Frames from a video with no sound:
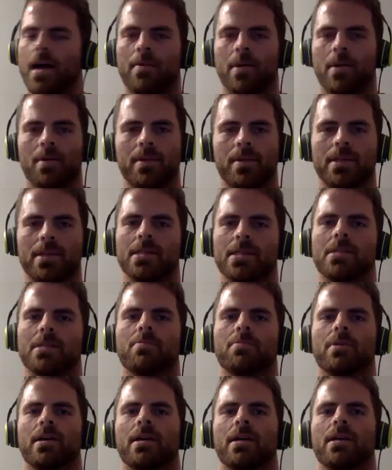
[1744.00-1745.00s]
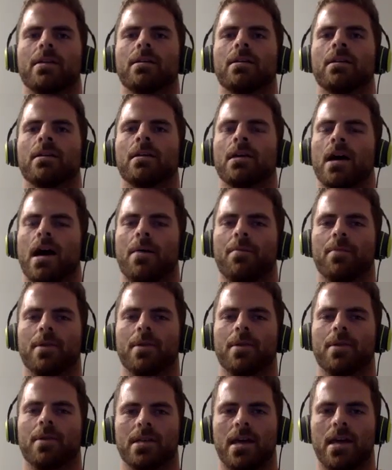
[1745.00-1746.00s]
okay, I'm going to be disciplined.
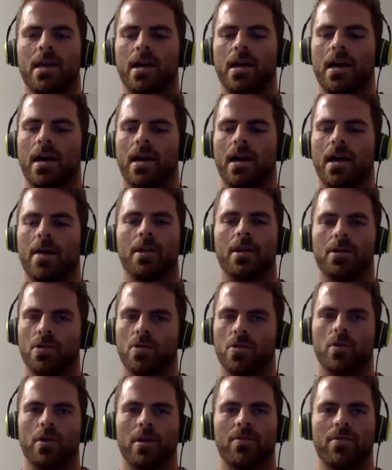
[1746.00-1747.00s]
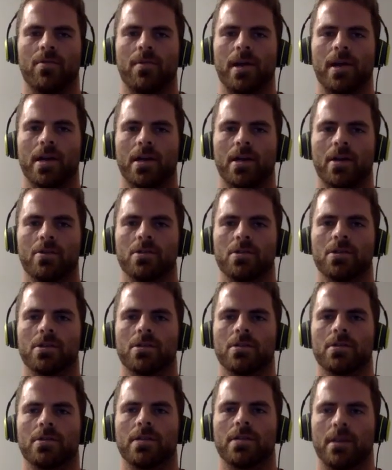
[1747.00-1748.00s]
I'm going to say, I'm going to do whatever my
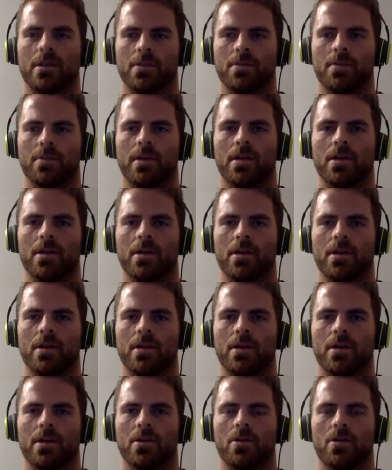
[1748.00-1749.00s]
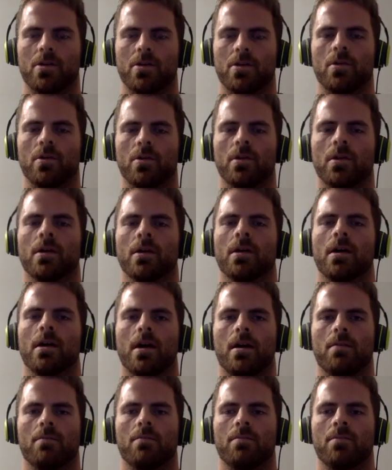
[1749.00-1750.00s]
coach tells me to do.
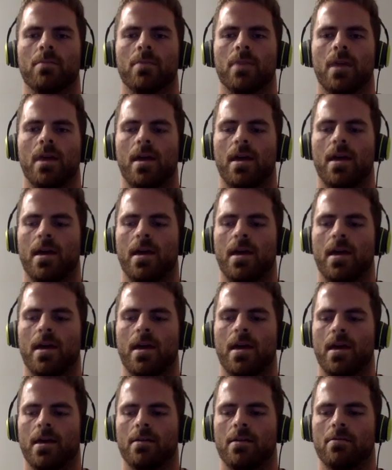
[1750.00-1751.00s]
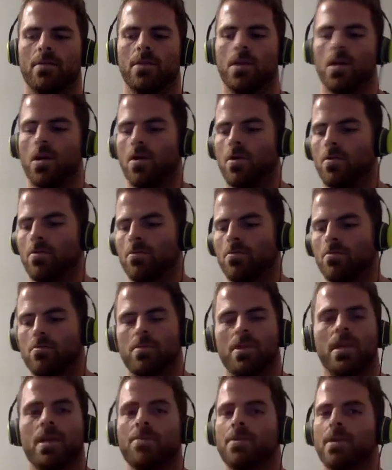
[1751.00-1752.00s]
And,
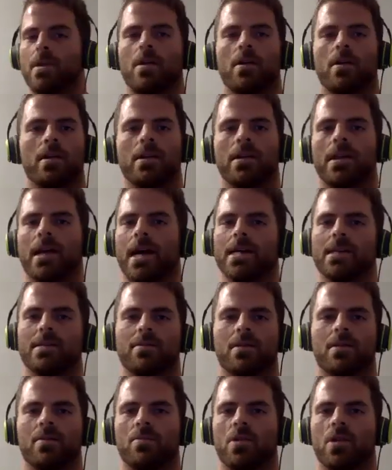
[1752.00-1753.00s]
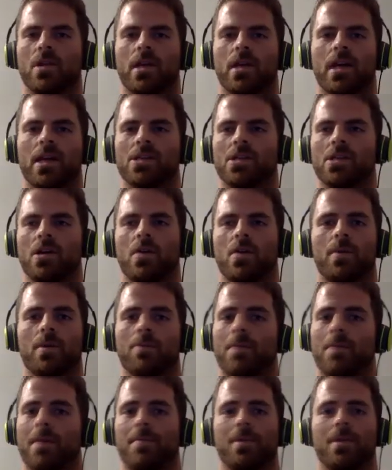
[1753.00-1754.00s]
keep the lines of communication
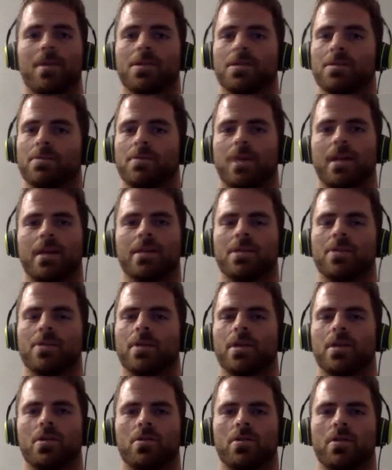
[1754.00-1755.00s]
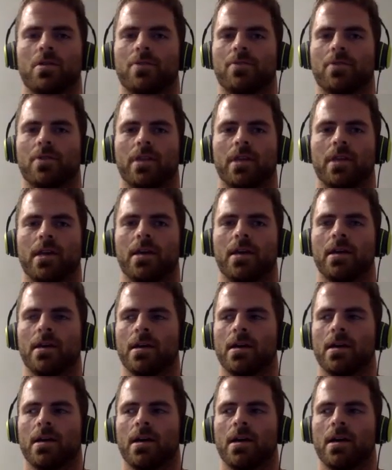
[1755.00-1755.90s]
open. Maybe there's some things that we could do differently